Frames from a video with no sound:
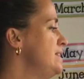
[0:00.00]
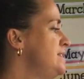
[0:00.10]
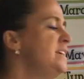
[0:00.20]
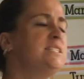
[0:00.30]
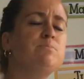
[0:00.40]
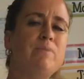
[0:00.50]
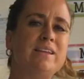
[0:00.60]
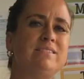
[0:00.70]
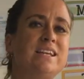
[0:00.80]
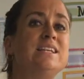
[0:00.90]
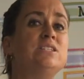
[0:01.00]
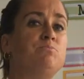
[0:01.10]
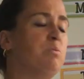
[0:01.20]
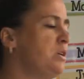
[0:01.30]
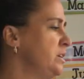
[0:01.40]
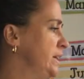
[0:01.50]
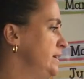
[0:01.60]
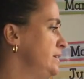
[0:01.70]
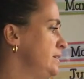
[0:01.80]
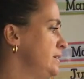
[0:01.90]
This meant that his
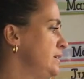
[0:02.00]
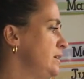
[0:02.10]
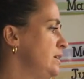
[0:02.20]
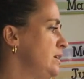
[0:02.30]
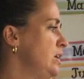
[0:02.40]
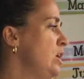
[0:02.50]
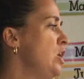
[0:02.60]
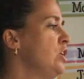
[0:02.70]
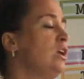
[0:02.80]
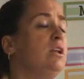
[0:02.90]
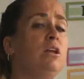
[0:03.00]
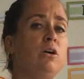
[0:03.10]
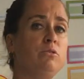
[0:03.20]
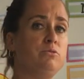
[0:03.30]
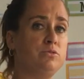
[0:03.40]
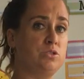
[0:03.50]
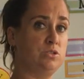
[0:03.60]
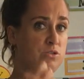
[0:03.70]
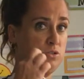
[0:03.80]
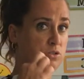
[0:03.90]
body, clothes,